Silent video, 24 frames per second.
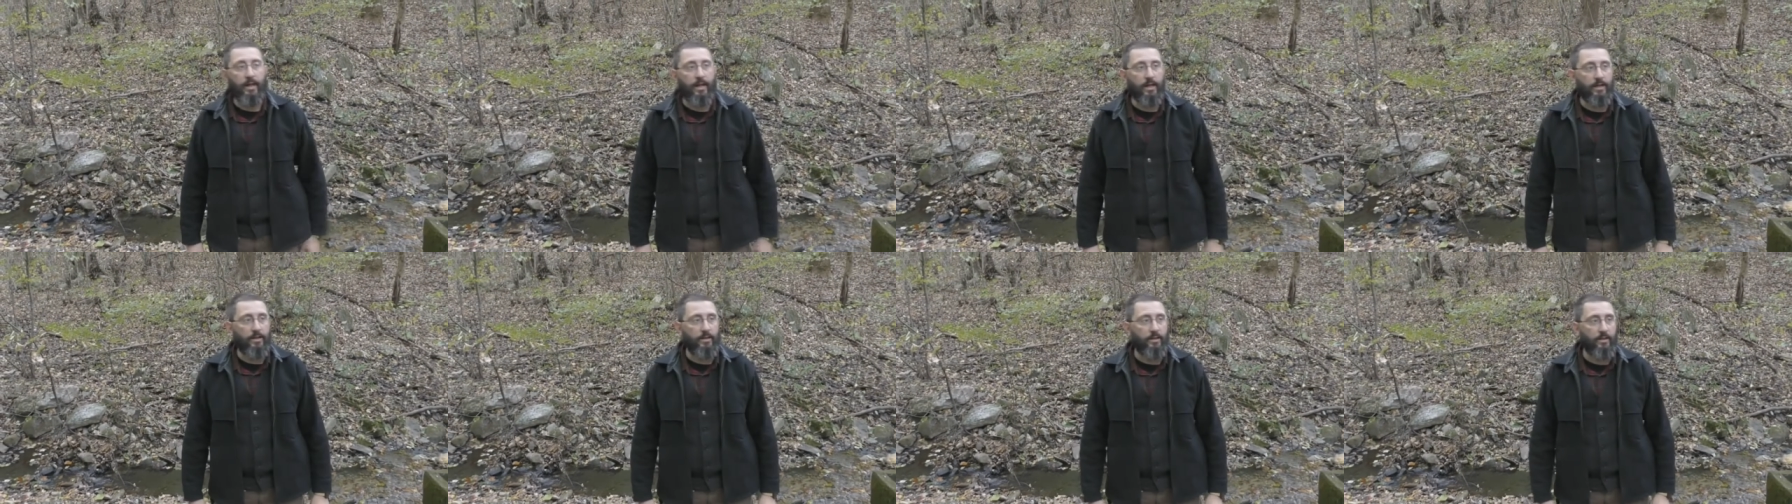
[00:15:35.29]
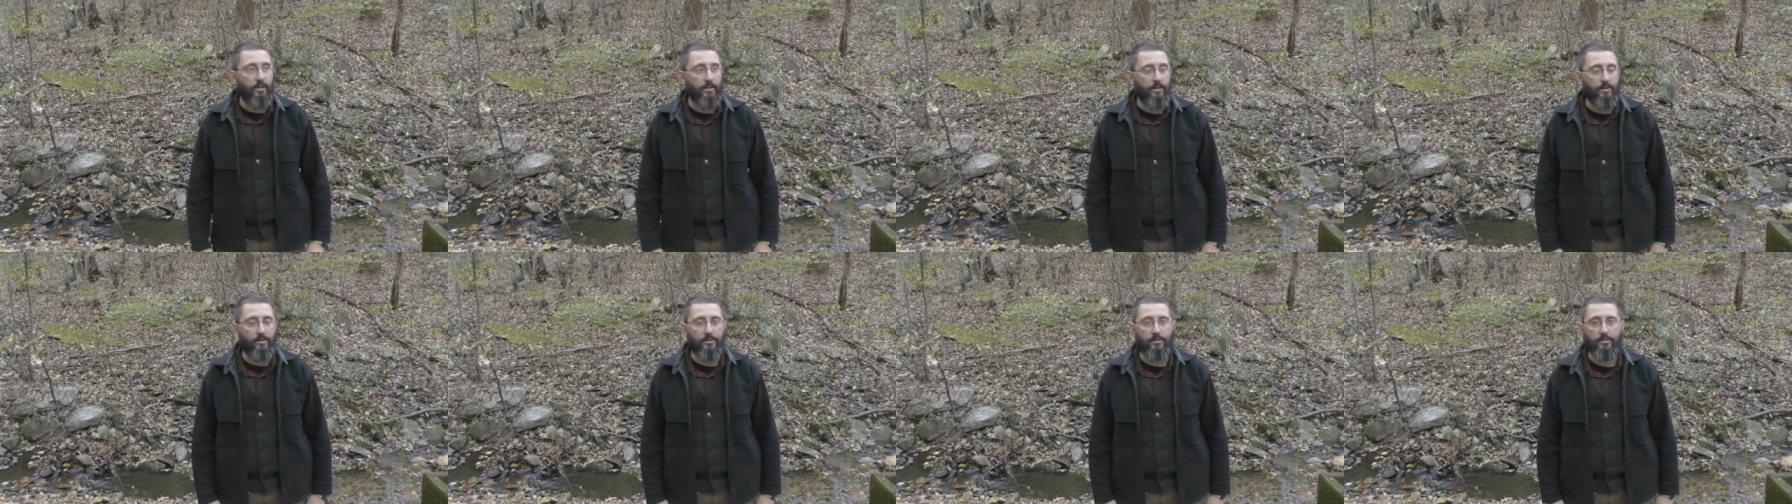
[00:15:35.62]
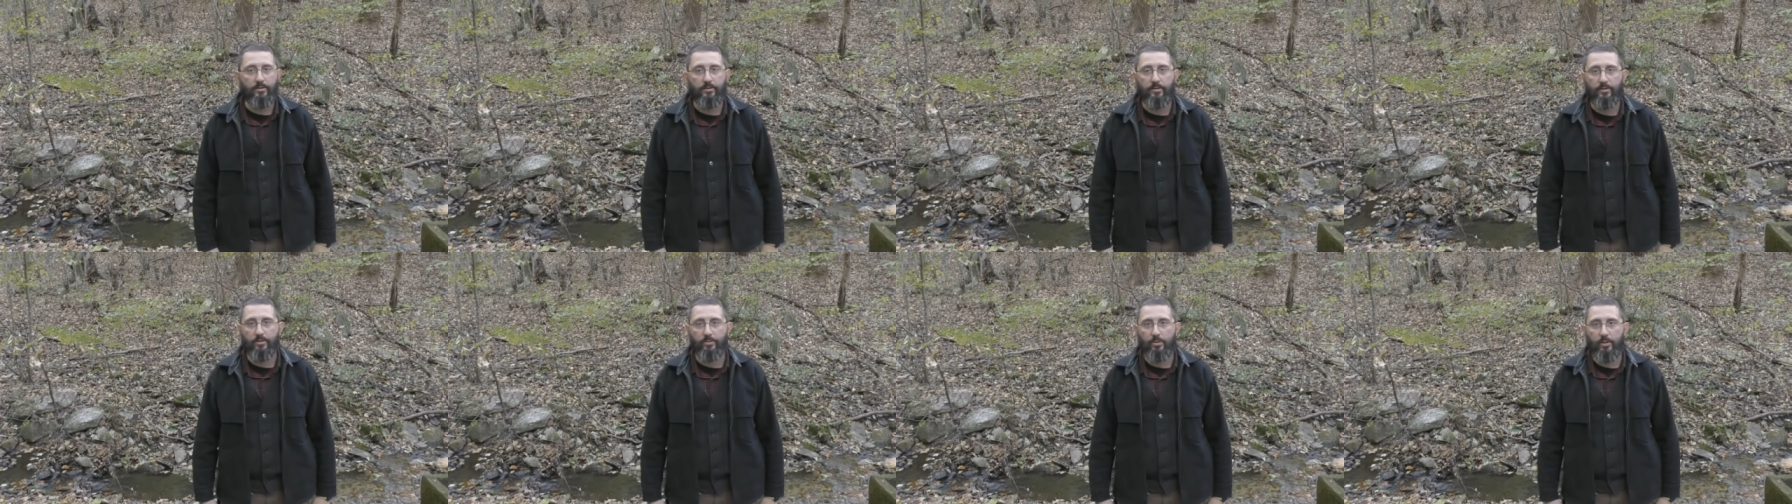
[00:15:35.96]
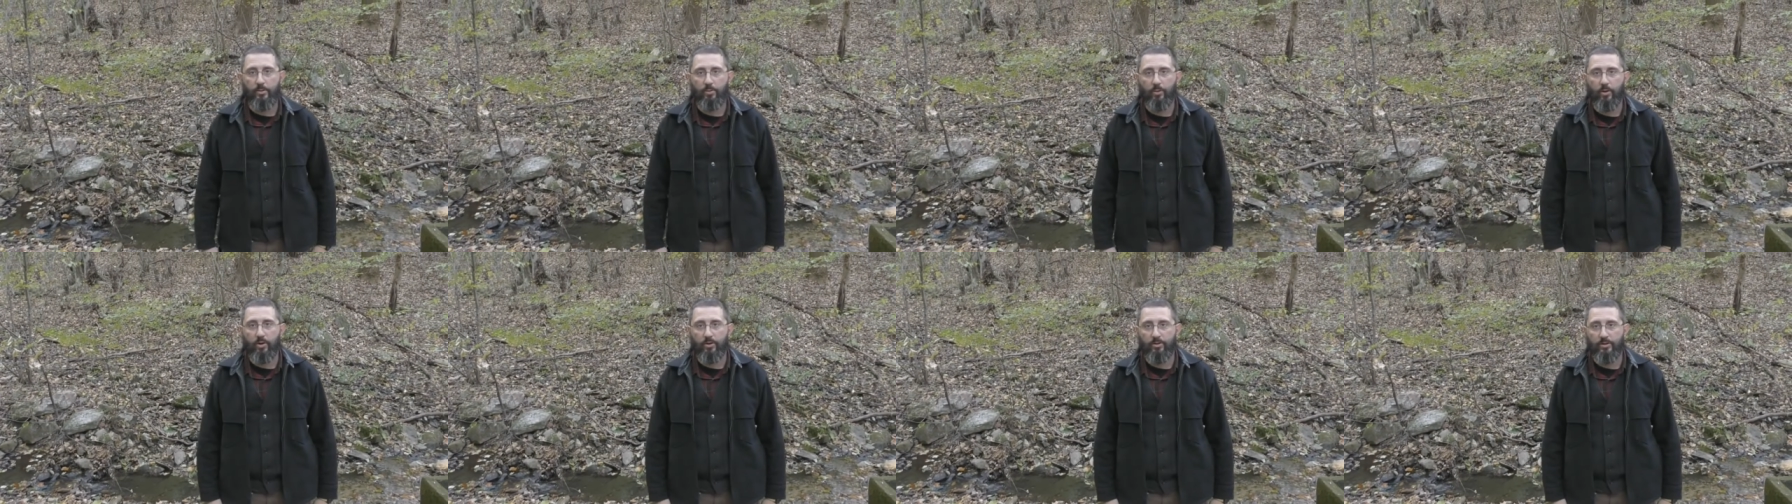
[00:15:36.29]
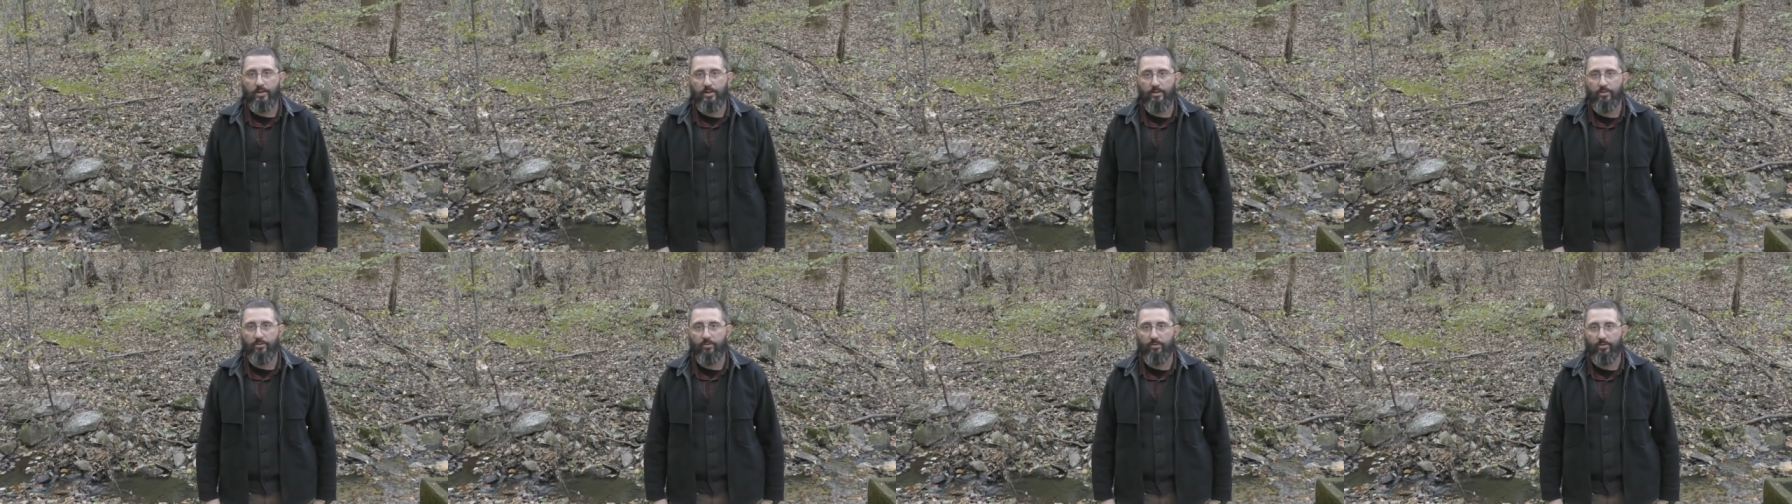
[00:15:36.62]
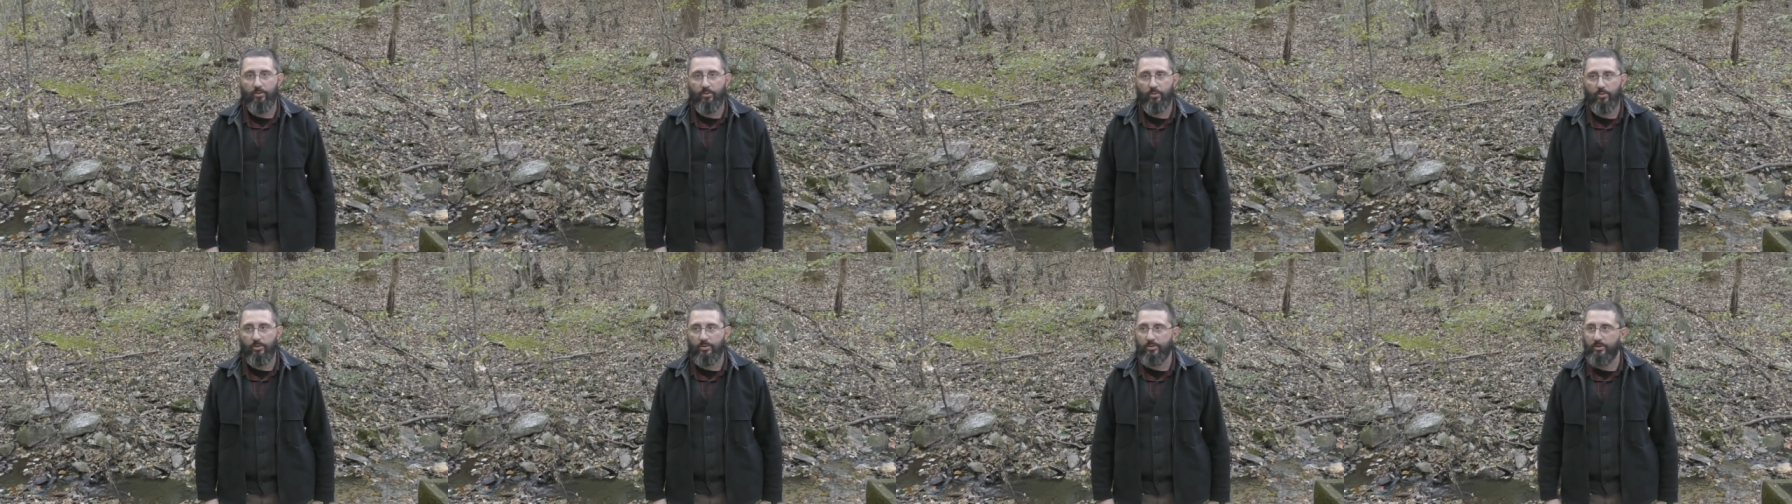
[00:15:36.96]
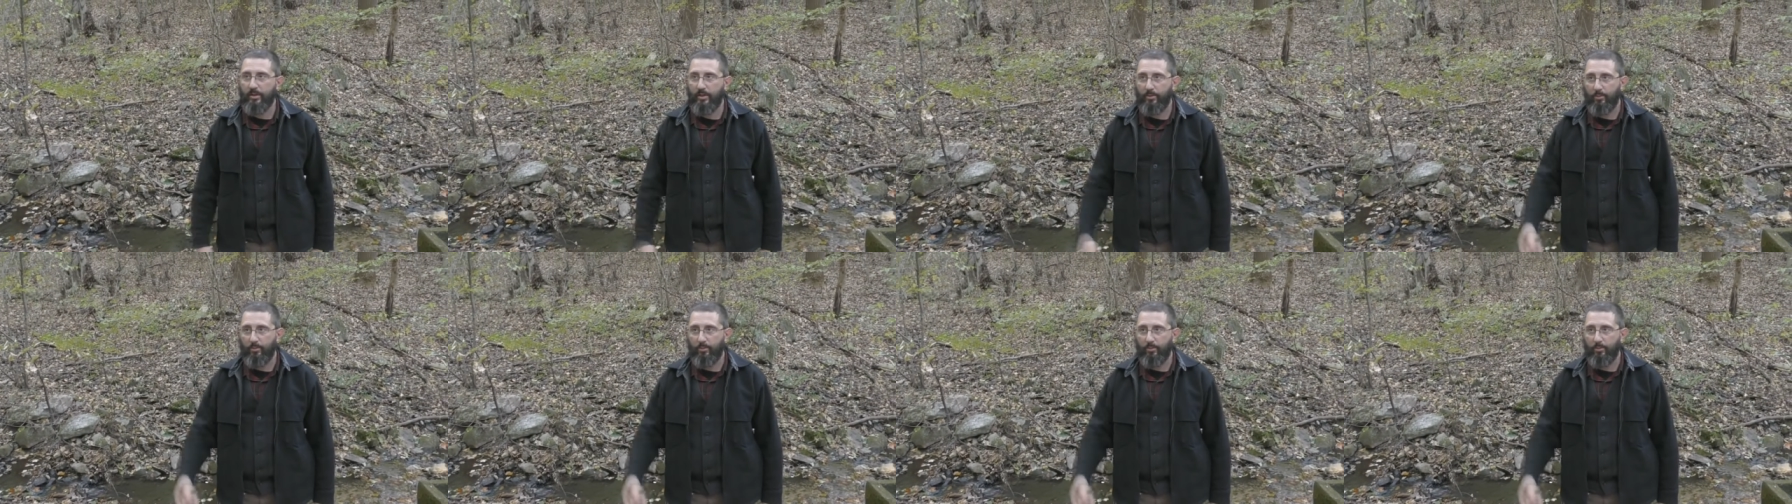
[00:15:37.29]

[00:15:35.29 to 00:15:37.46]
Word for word: and uh, we'd walk down through the woods.